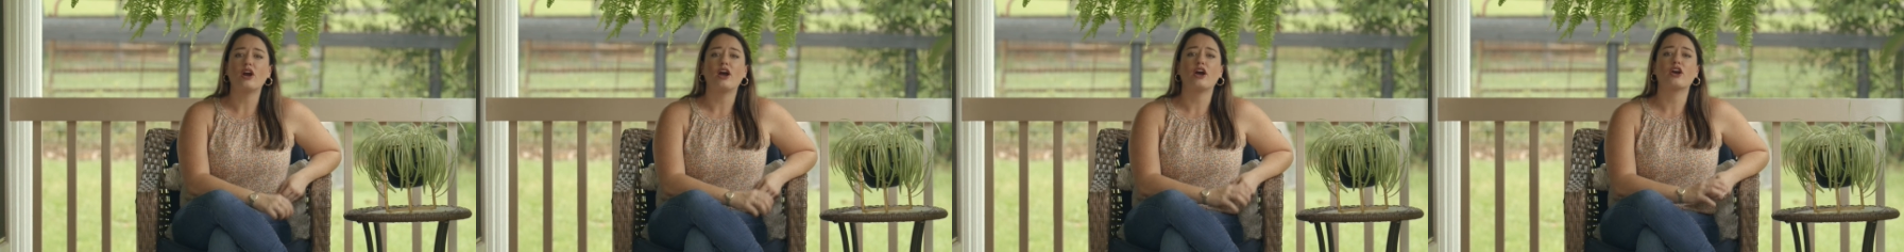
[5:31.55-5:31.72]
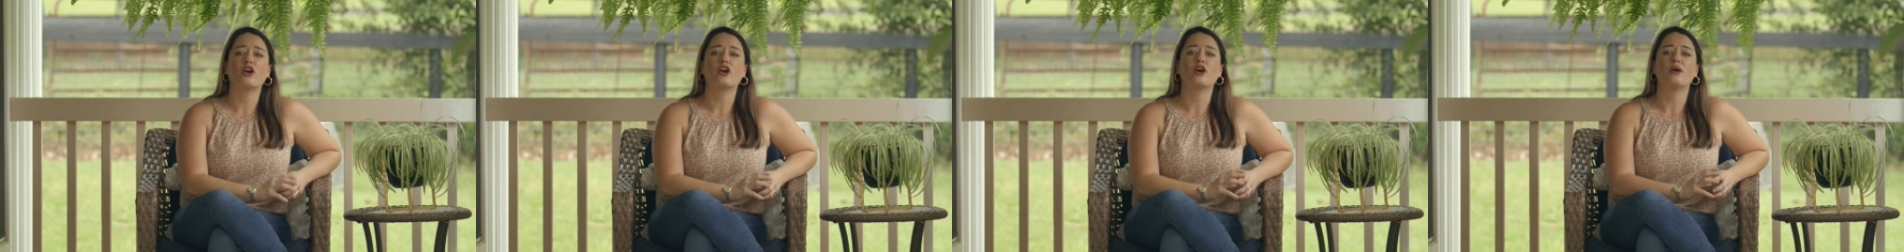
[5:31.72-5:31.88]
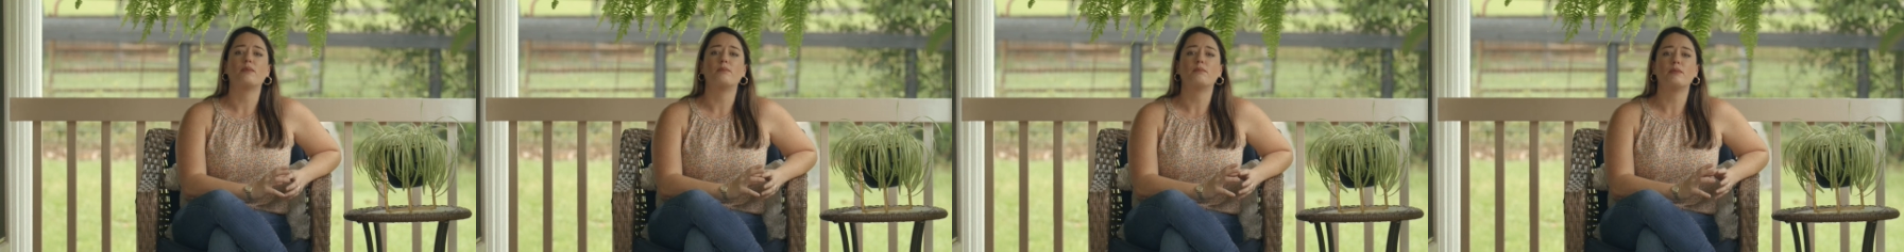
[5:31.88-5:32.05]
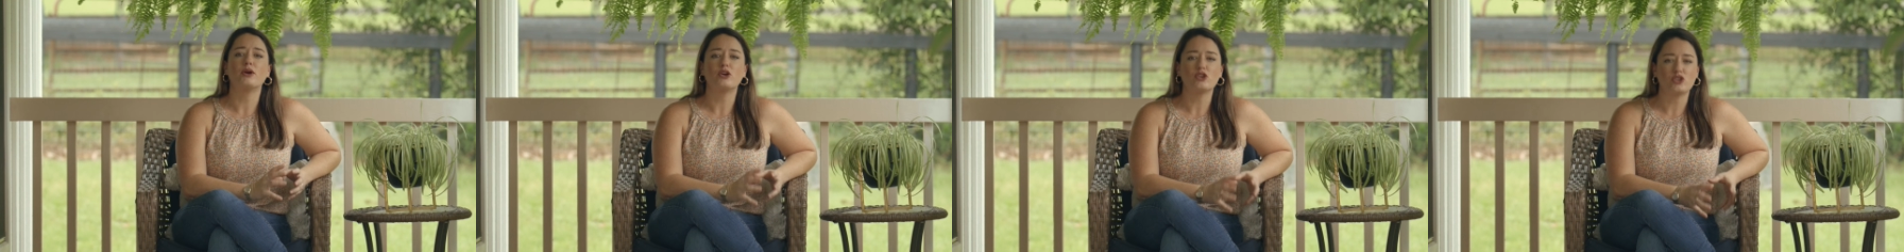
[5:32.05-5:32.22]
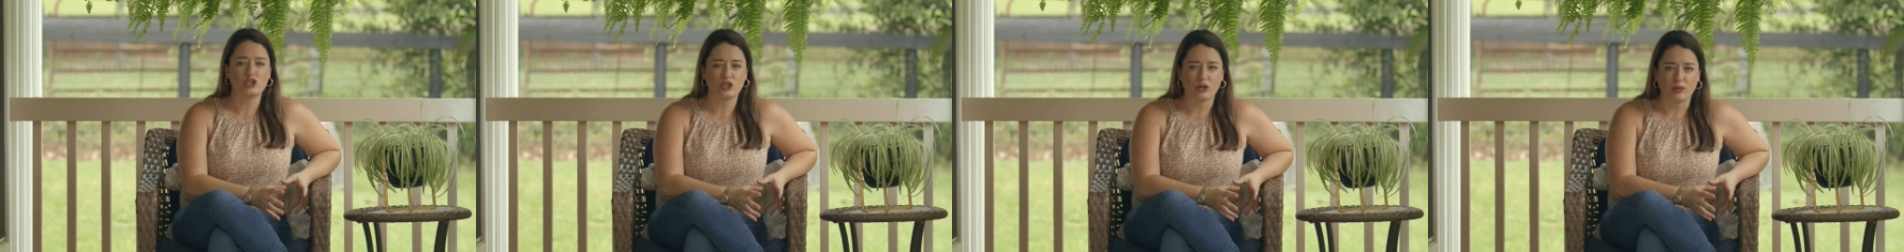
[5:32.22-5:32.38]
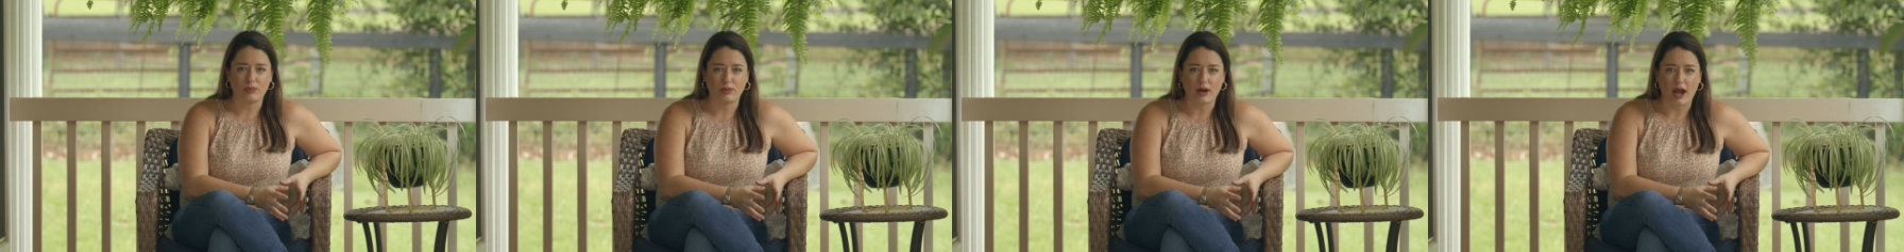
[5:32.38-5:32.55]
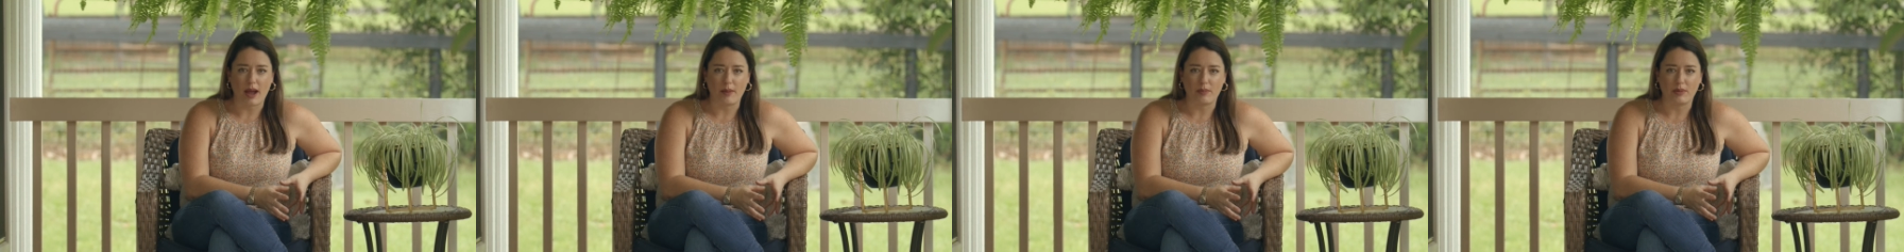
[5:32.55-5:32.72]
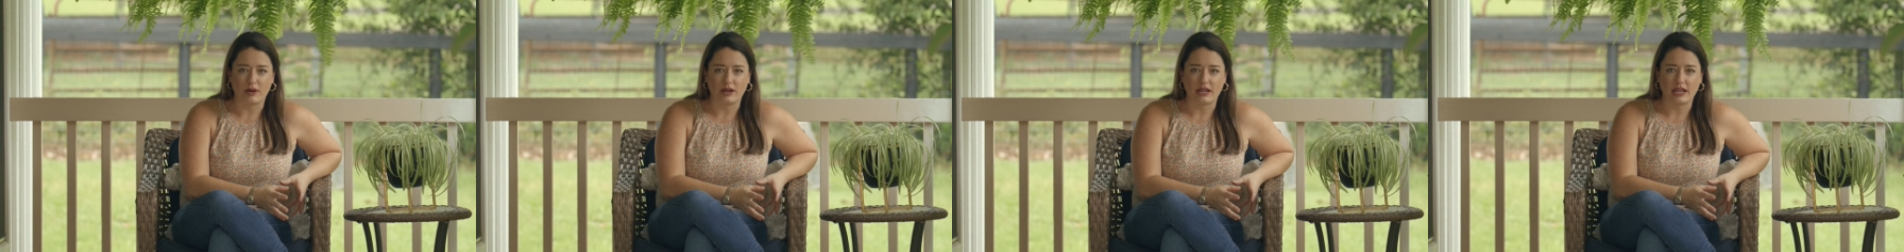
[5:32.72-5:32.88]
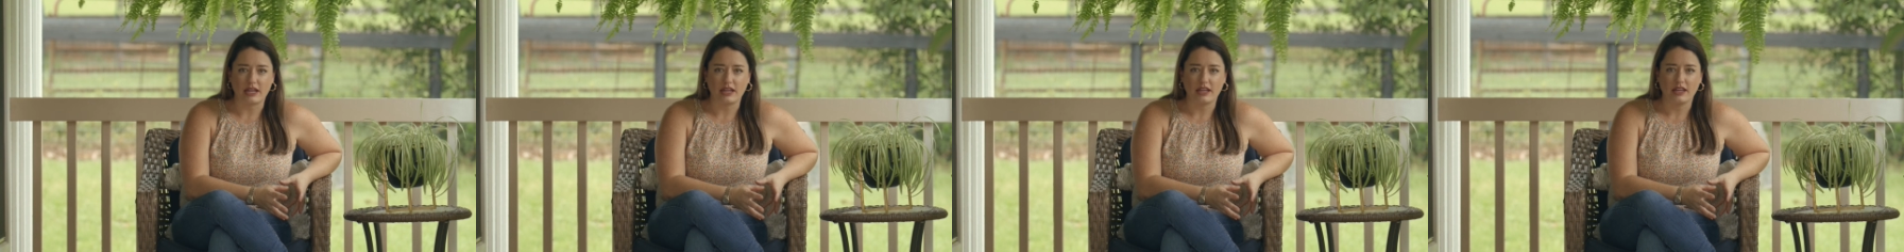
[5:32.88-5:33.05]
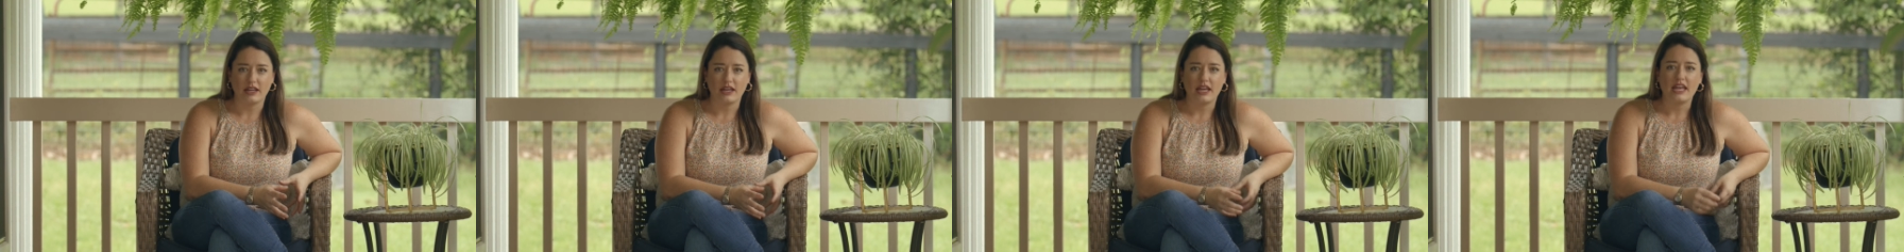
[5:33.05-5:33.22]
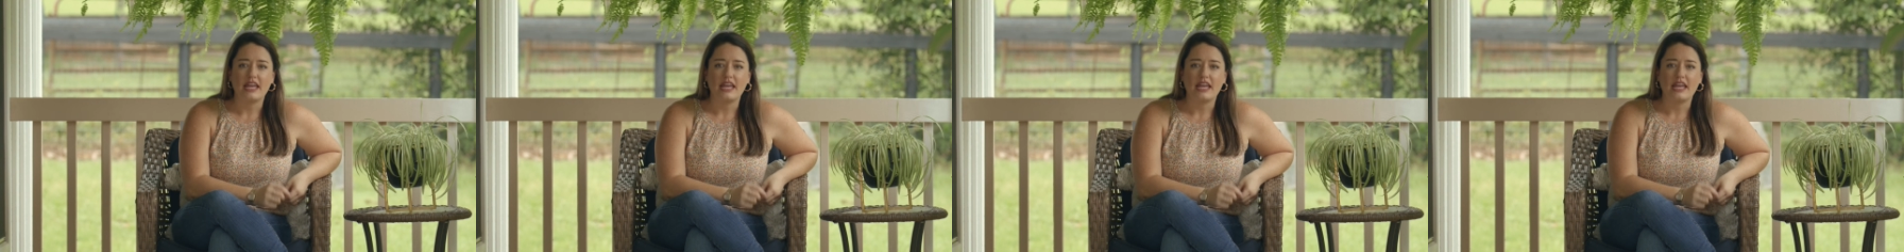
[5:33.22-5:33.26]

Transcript: a commercial property,